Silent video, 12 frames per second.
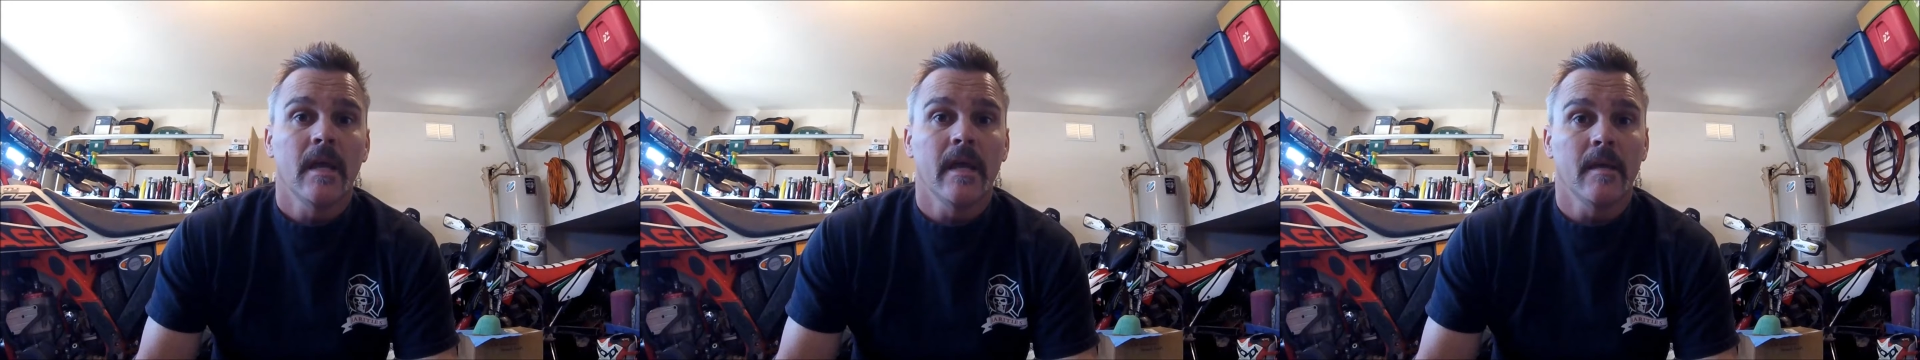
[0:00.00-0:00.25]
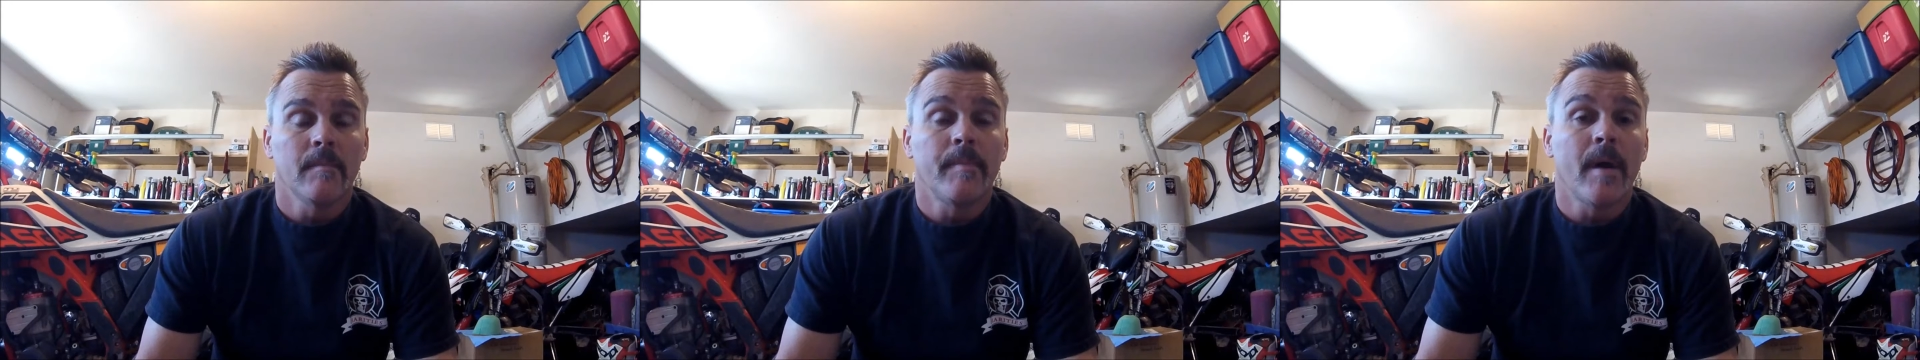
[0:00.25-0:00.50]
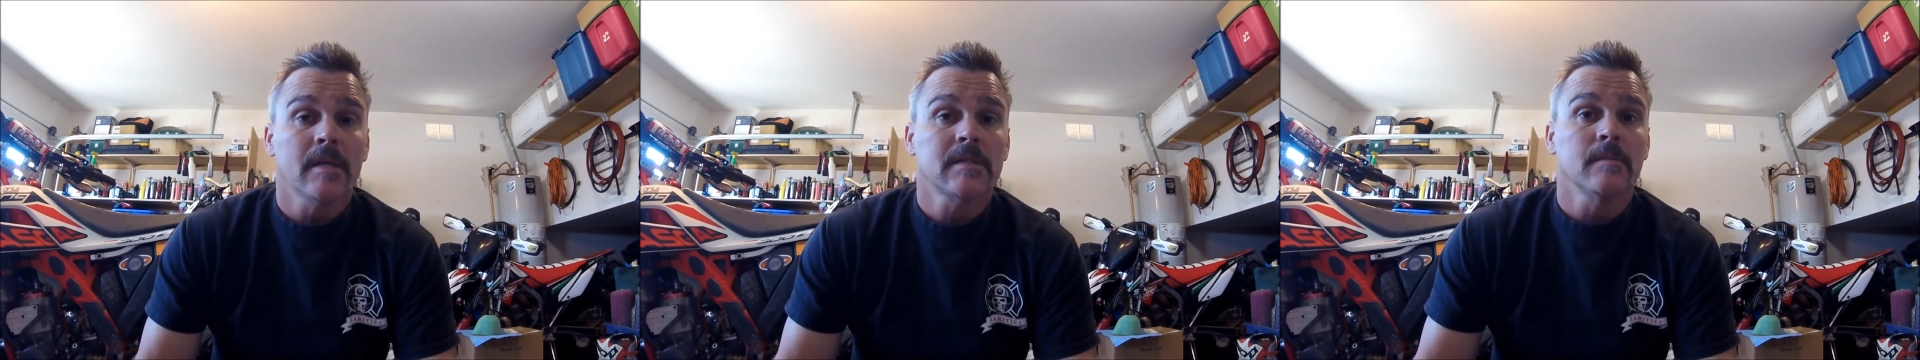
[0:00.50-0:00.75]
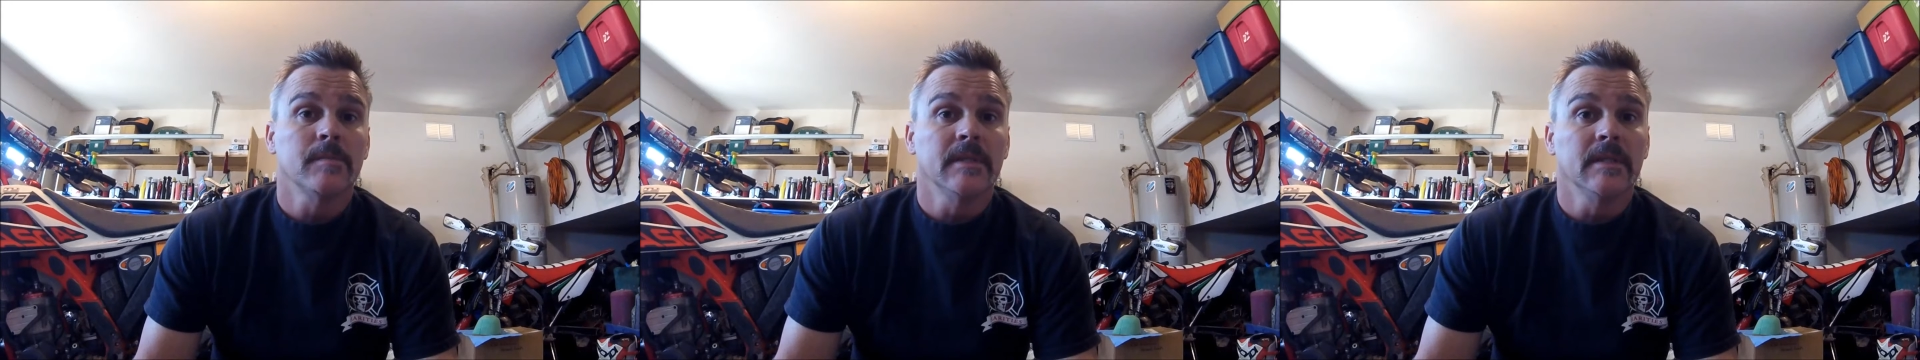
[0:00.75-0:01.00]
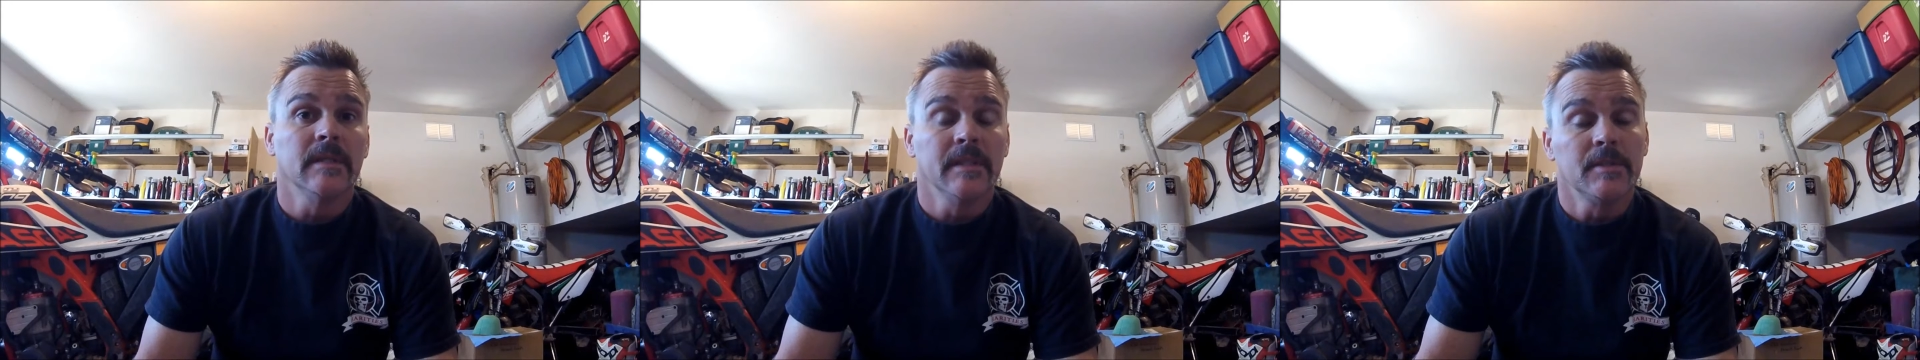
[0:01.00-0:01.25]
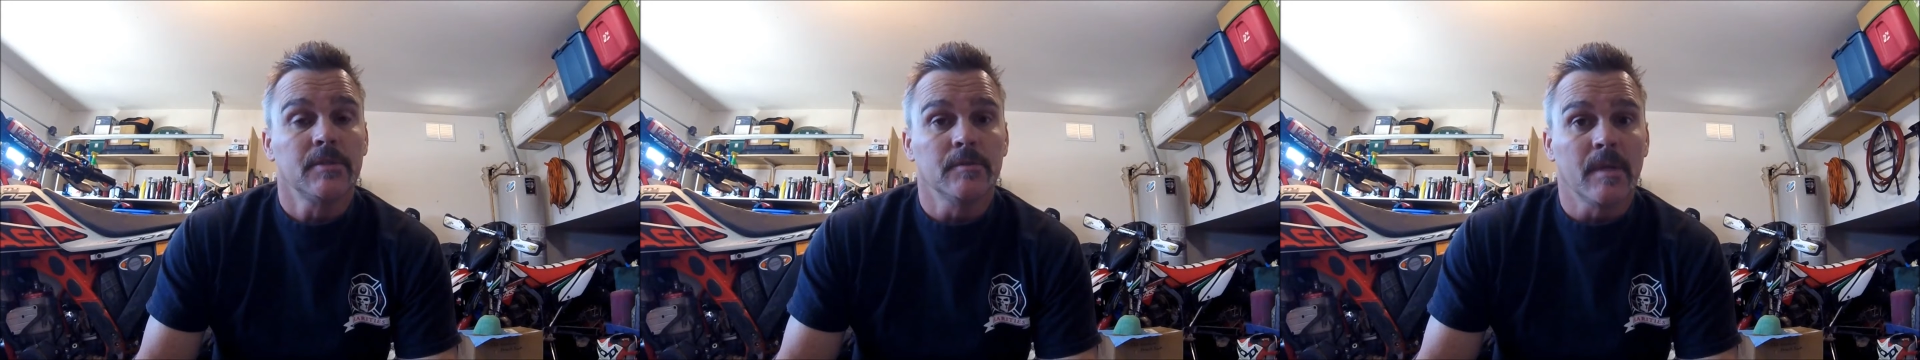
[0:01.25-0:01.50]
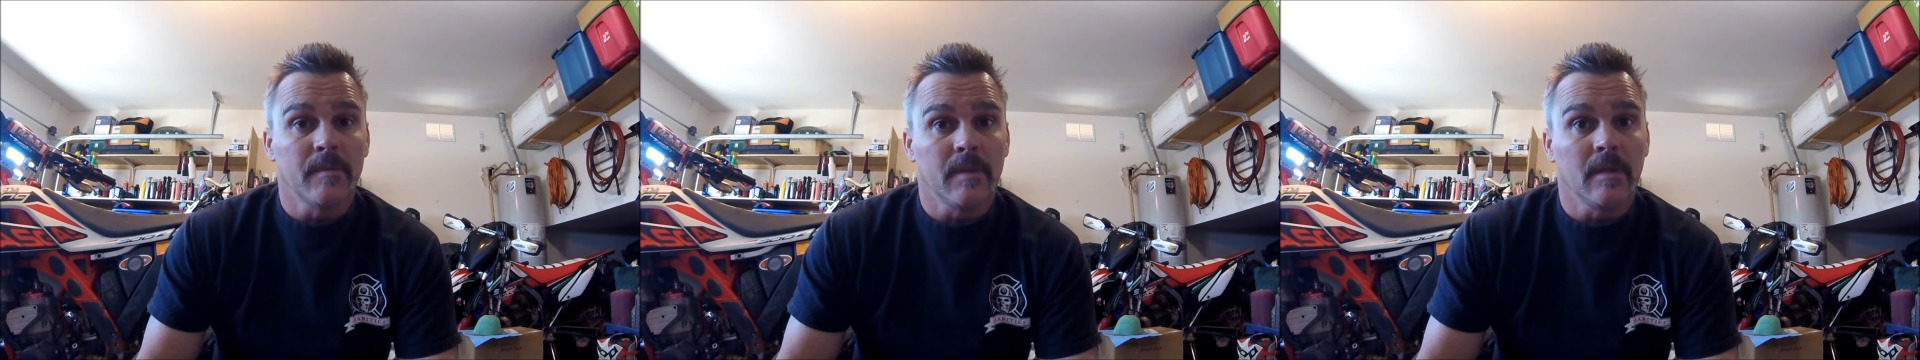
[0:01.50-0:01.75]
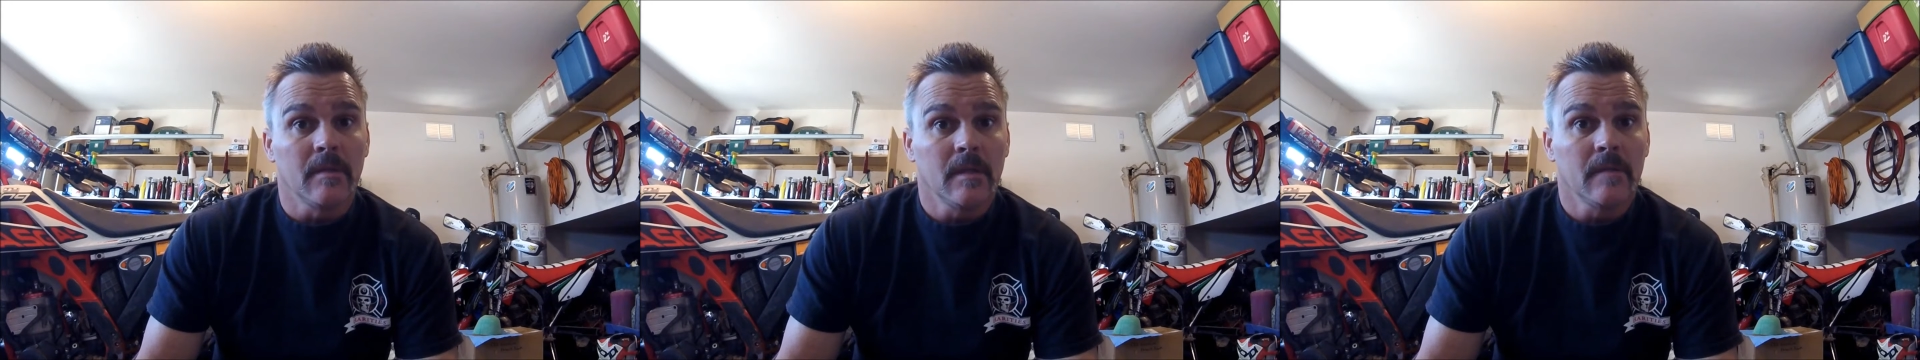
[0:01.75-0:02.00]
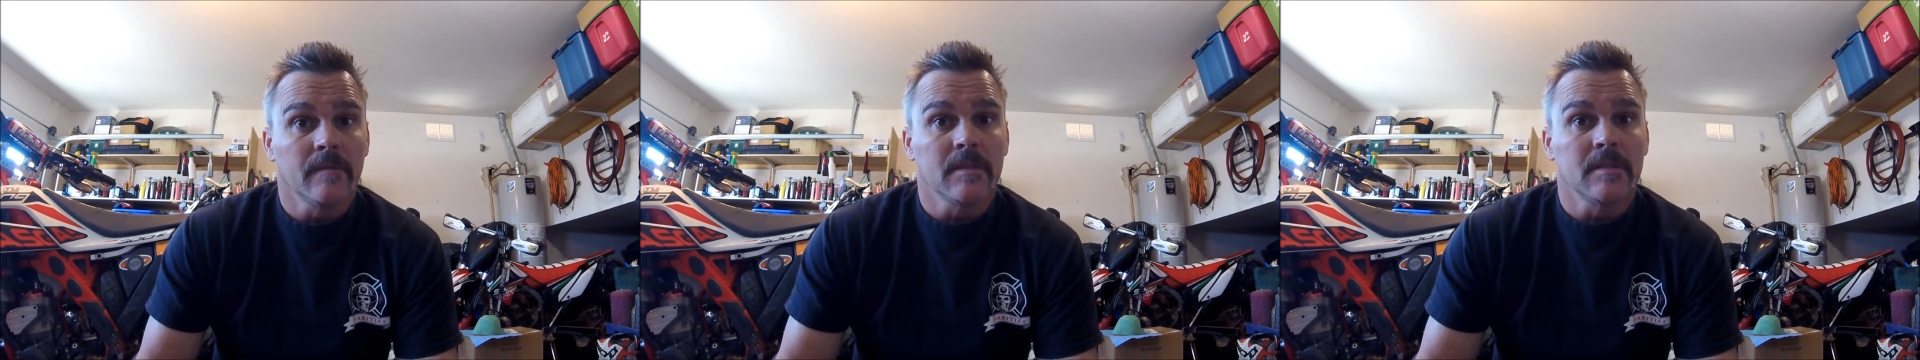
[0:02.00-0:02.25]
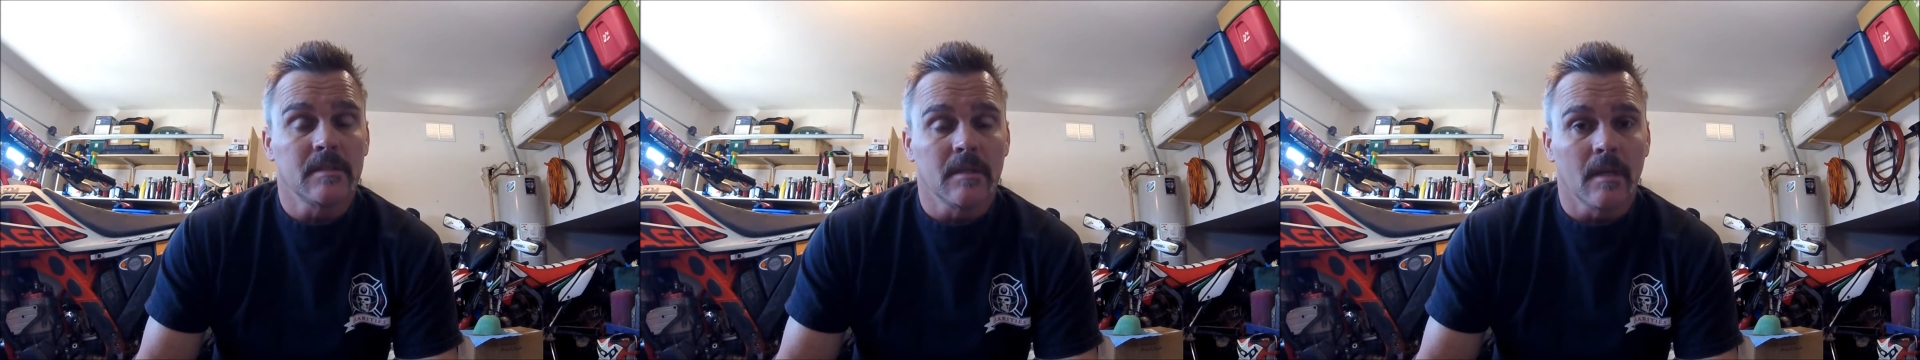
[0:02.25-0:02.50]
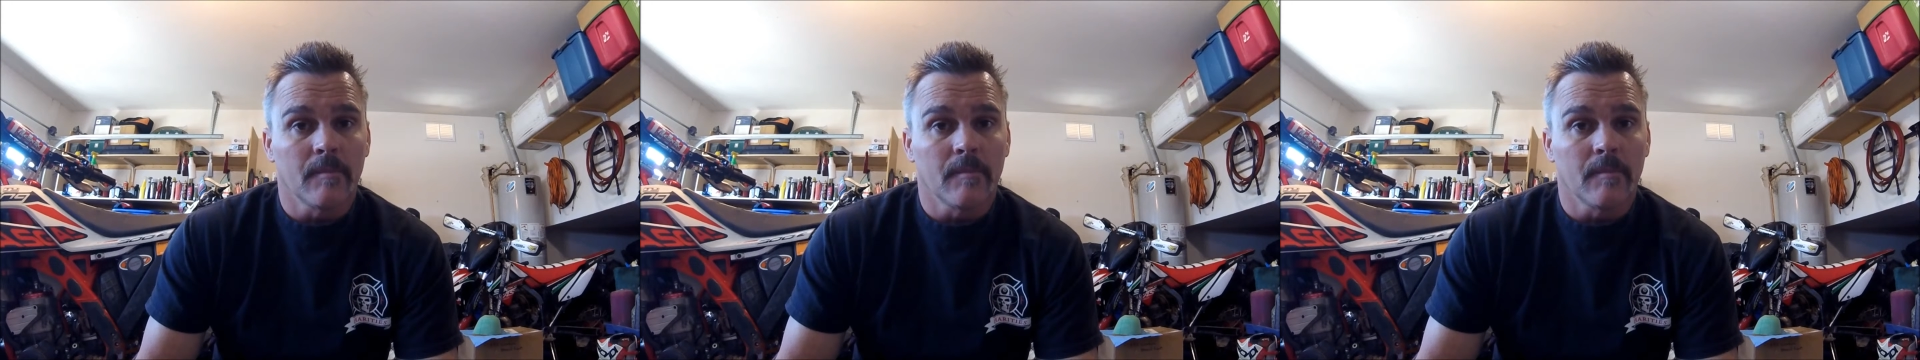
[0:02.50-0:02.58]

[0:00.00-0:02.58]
and possibly lead to maybe even